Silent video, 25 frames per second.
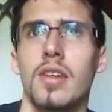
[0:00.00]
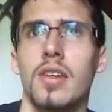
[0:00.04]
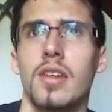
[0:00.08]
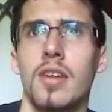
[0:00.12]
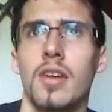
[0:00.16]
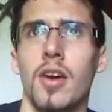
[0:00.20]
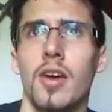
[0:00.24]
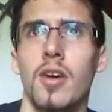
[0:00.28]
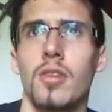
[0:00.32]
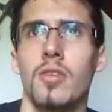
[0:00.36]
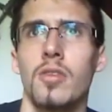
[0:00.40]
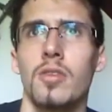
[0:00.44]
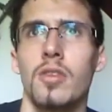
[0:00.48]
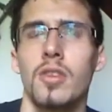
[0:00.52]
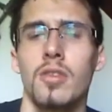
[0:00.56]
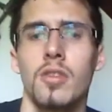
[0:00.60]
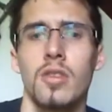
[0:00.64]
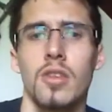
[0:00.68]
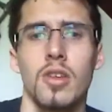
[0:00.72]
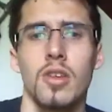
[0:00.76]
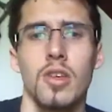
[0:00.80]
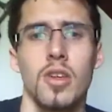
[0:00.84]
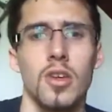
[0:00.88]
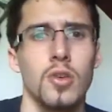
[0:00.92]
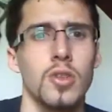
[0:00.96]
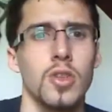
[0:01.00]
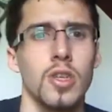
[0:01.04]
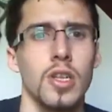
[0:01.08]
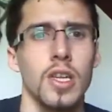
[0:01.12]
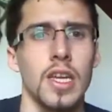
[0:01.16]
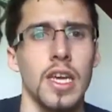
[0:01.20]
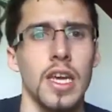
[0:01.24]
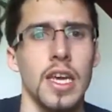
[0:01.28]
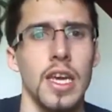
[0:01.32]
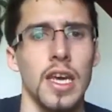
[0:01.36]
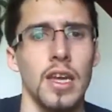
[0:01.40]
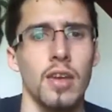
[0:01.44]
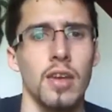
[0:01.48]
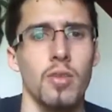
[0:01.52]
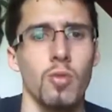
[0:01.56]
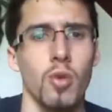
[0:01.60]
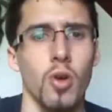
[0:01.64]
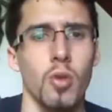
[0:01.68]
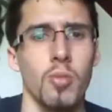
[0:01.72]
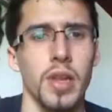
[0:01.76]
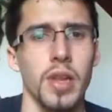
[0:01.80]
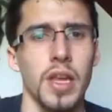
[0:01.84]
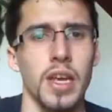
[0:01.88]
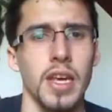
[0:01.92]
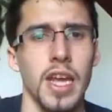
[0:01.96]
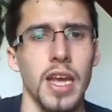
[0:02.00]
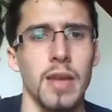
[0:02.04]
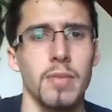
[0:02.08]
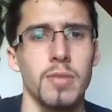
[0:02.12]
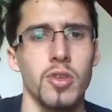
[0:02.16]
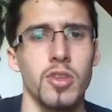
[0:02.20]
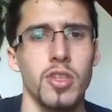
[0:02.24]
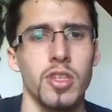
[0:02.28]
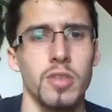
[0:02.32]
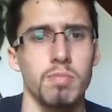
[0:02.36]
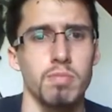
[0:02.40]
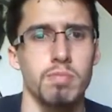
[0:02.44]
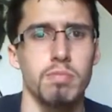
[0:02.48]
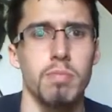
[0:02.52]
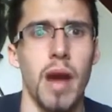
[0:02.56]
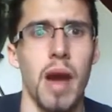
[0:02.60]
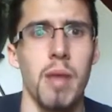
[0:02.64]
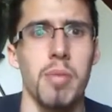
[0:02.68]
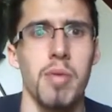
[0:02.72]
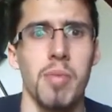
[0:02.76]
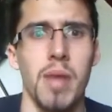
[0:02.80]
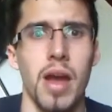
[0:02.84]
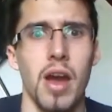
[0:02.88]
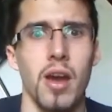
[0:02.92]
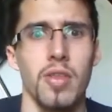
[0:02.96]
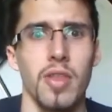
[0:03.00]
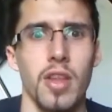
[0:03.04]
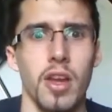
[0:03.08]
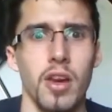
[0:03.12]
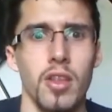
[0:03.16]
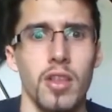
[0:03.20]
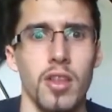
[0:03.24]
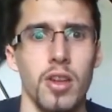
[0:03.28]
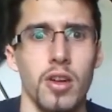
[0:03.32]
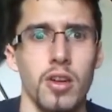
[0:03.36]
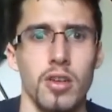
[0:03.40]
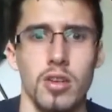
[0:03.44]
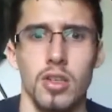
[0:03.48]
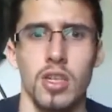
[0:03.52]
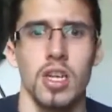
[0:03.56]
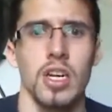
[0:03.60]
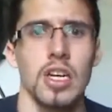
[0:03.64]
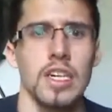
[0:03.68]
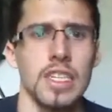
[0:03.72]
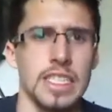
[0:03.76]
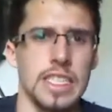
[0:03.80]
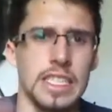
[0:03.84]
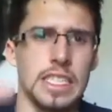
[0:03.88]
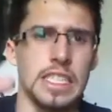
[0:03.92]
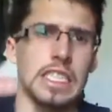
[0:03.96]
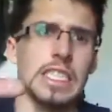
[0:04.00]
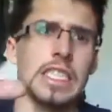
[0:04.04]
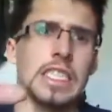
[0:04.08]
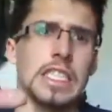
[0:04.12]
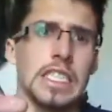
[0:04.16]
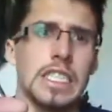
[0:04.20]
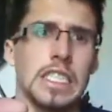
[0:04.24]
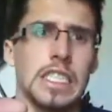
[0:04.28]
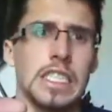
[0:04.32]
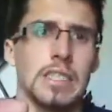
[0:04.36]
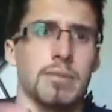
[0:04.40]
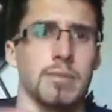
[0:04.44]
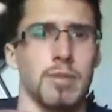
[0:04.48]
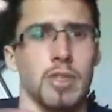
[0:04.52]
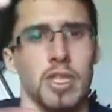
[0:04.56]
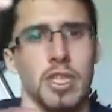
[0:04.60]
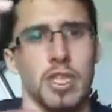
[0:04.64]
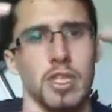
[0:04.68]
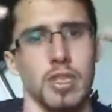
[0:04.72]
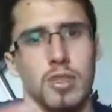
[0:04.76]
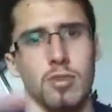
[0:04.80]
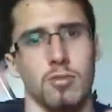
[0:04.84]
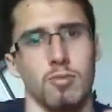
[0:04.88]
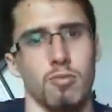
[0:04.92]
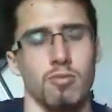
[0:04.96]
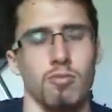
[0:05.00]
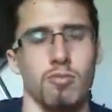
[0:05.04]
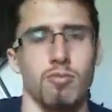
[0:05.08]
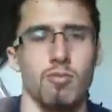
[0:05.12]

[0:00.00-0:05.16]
You know, usually in role-playing games you just pop them out in there and they're, "Grr, I'm gonna